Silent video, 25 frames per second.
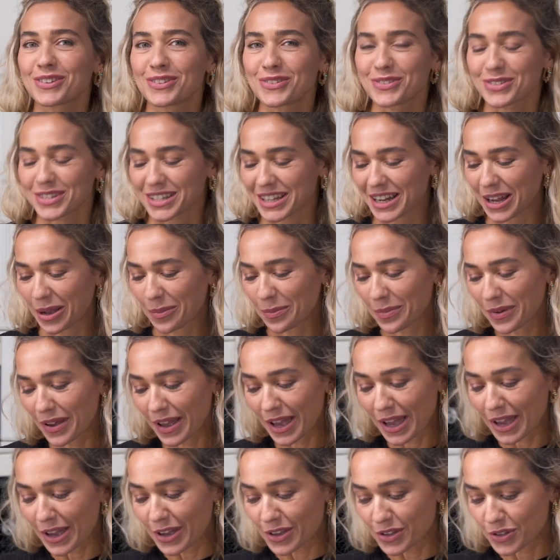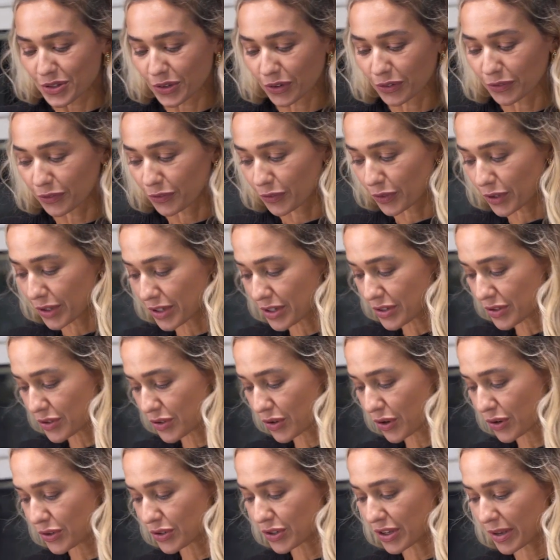use it up. So for the
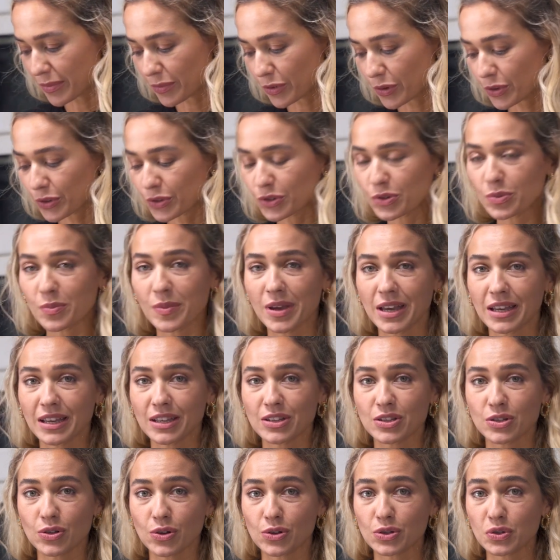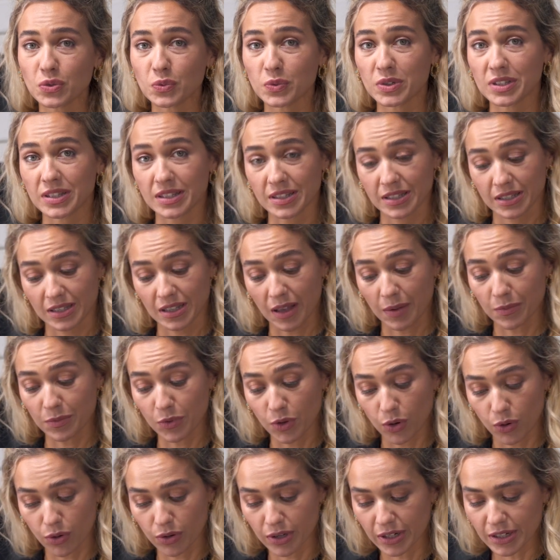sauce, I'm going to make a sauce with some
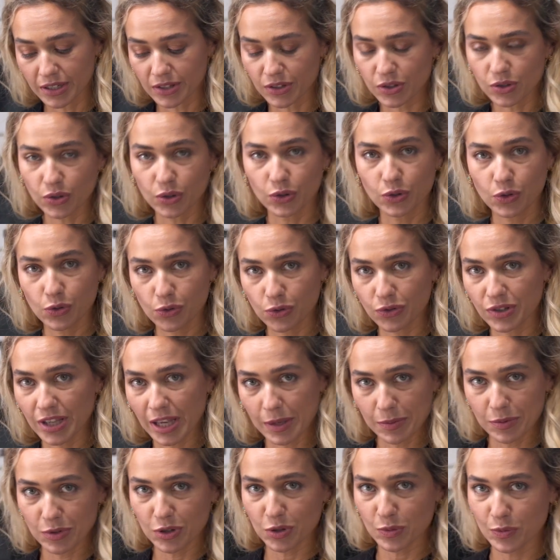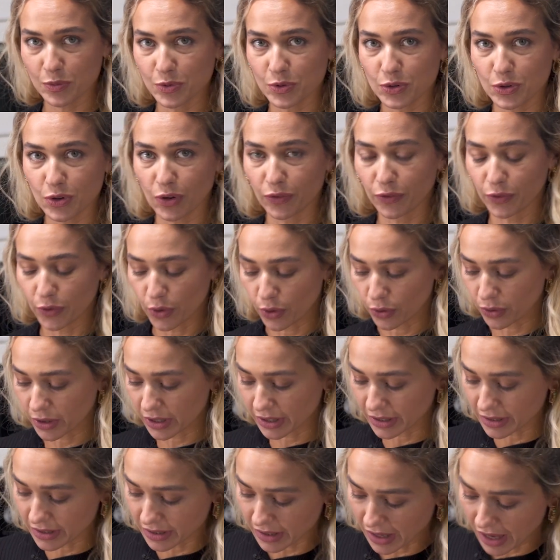yogurt, so 2 tablespoons of
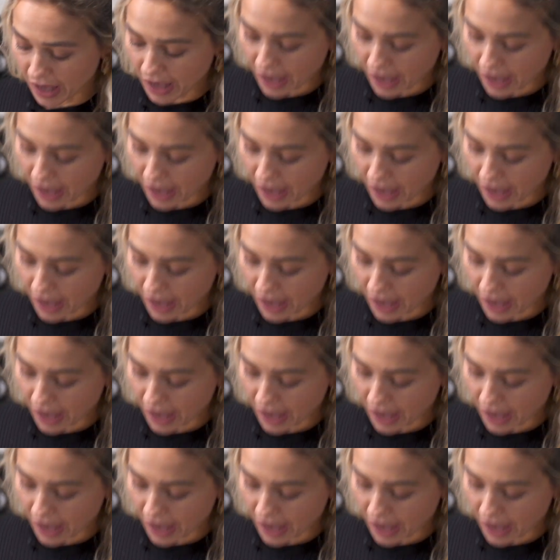yogurt.